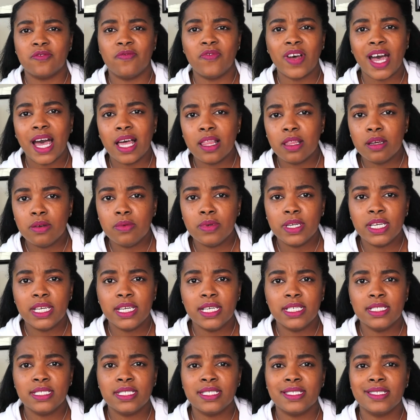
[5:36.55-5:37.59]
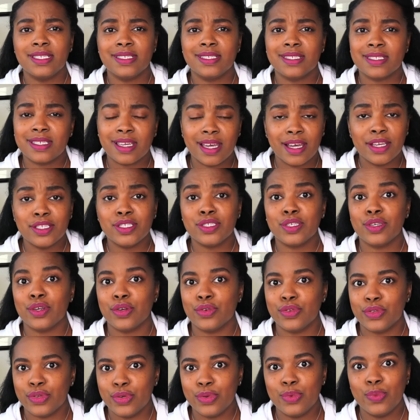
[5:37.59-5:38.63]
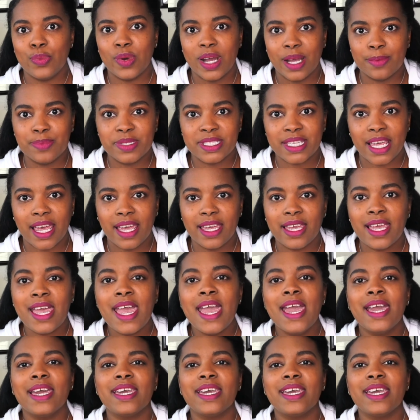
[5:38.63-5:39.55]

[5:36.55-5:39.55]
followings discuss your new website